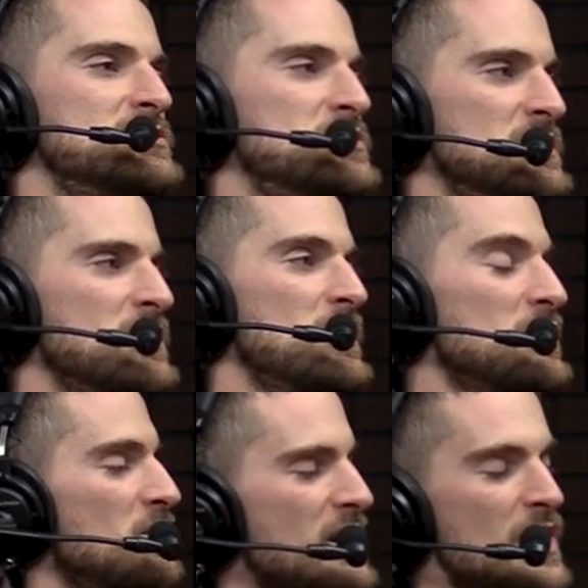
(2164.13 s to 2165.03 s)
shooting what
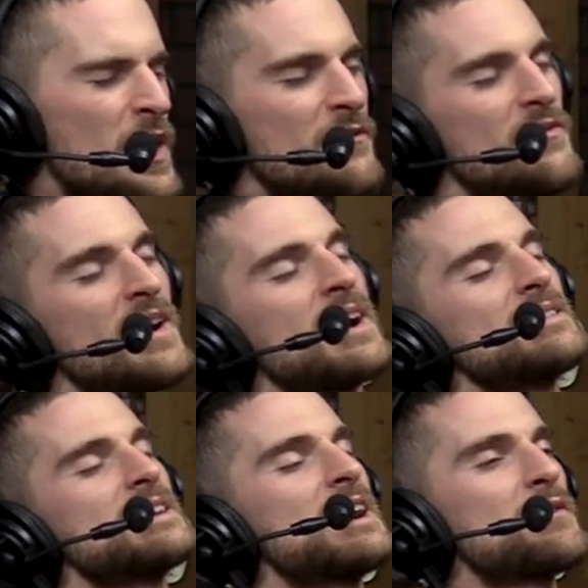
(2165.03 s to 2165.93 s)
you're like i
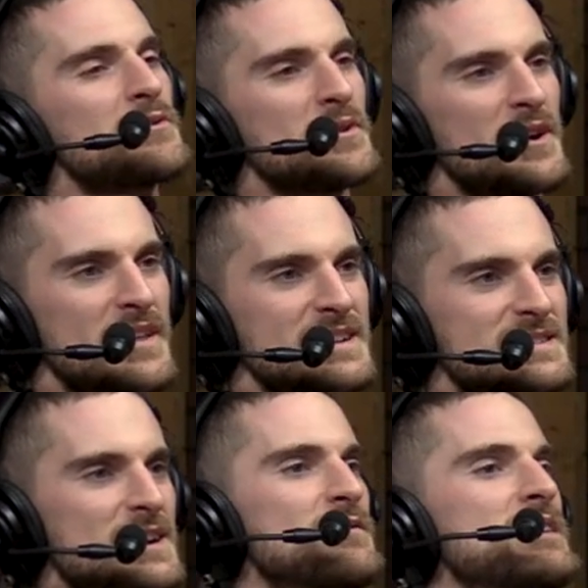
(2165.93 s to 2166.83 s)
finally got through all that
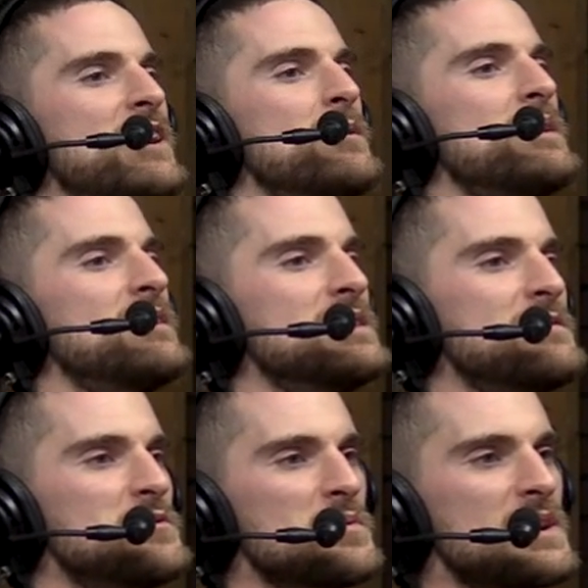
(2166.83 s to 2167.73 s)
stuff and now i'm at a
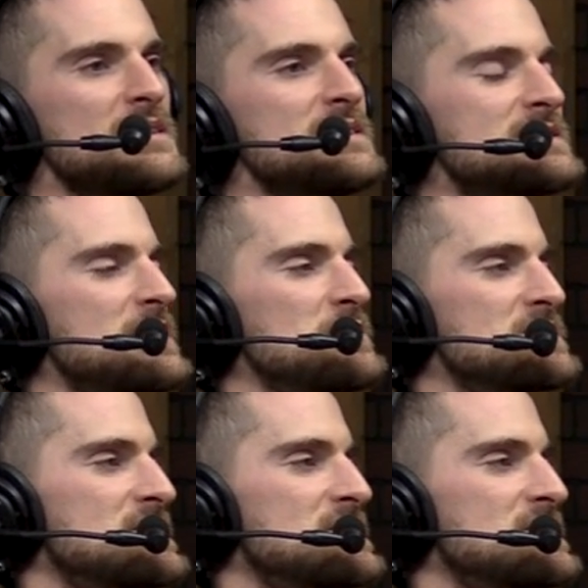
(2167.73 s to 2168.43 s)
level where at least i don't